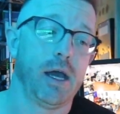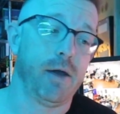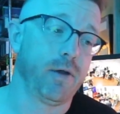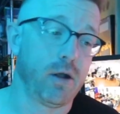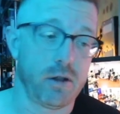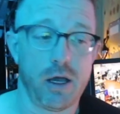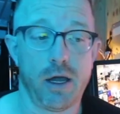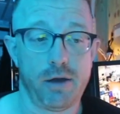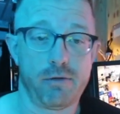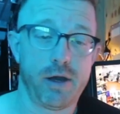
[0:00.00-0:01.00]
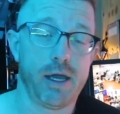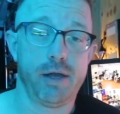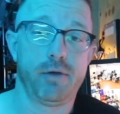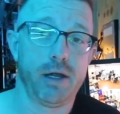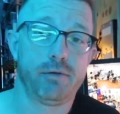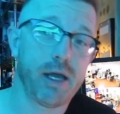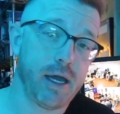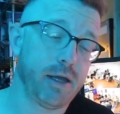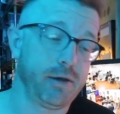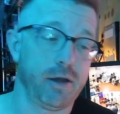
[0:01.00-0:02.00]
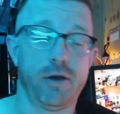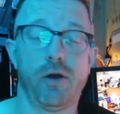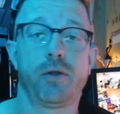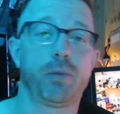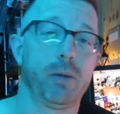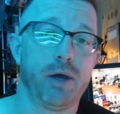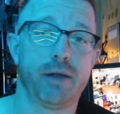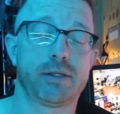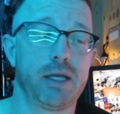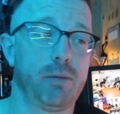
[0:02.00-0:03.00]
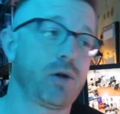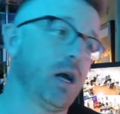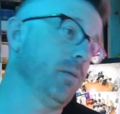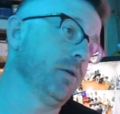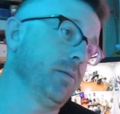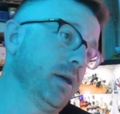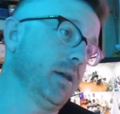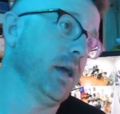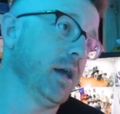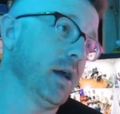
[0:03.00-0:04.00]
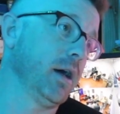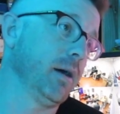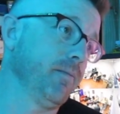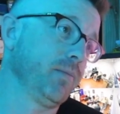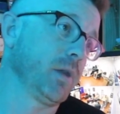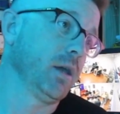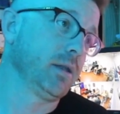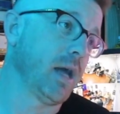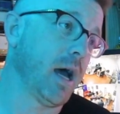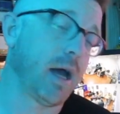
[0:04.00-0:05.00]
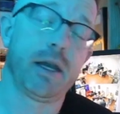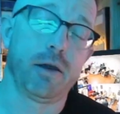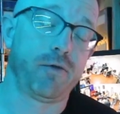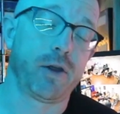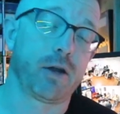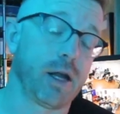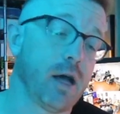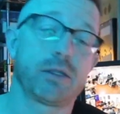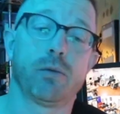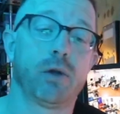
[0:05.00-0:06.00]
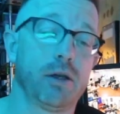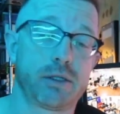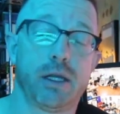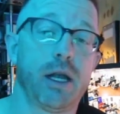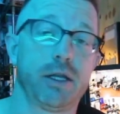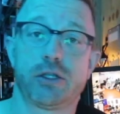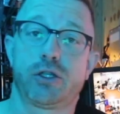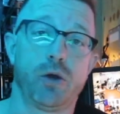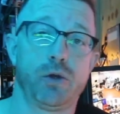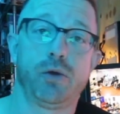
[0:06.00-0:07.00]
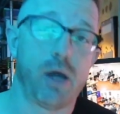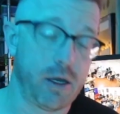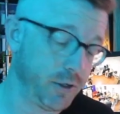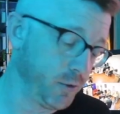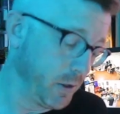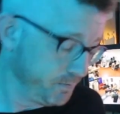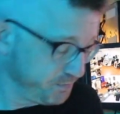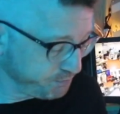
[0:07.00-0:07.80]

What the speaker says: I went online, read, other people had the same problem, and I didn't figure it out, someone else did. I just showed you how to do it.